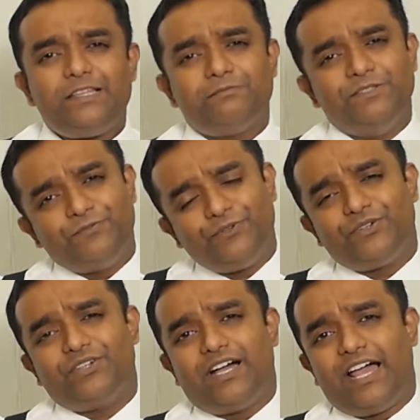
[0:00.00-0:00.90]

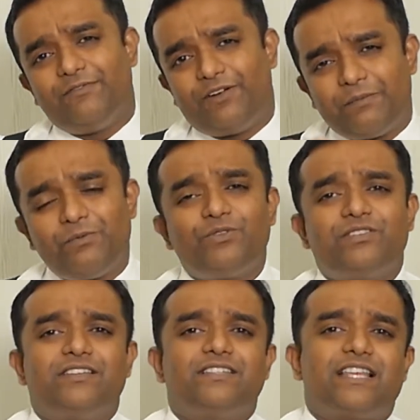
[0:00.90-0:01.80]
Before, and one more
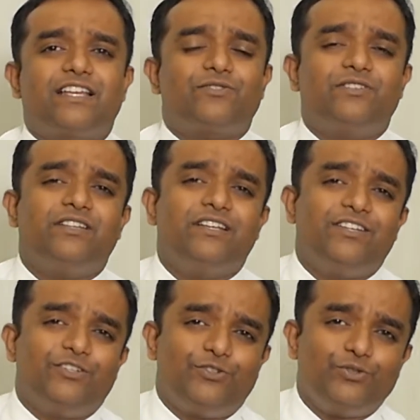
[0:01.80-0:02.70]
thing is actually,
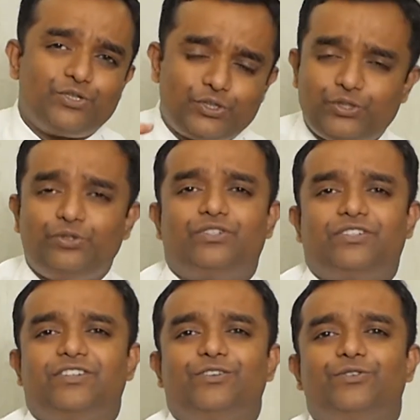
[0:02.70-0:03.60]
you should
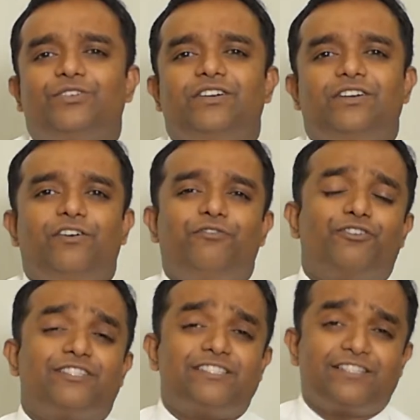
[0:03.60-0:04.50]
look
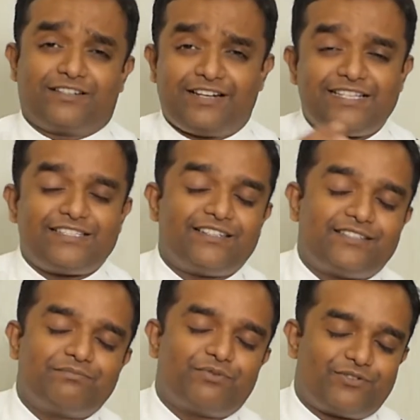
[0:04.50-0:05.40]
for the
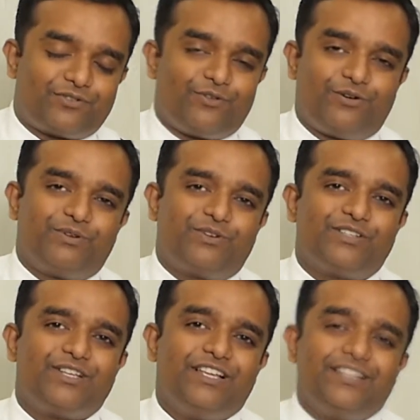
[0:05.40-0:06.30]
sterilization protocol,
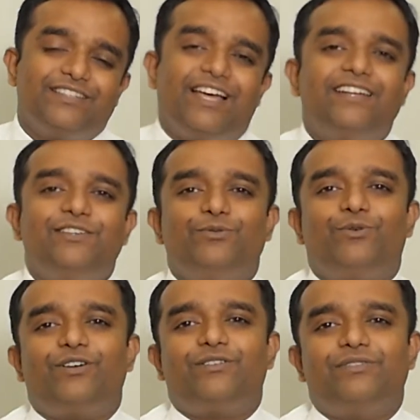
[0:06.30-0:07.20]
because that is
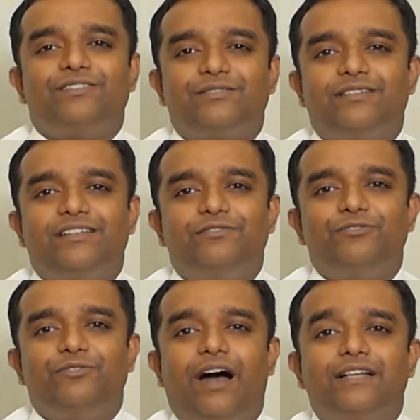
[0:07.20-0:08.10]
what which will give
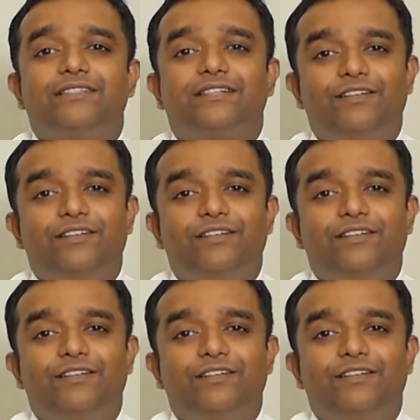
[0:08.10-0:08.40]
you other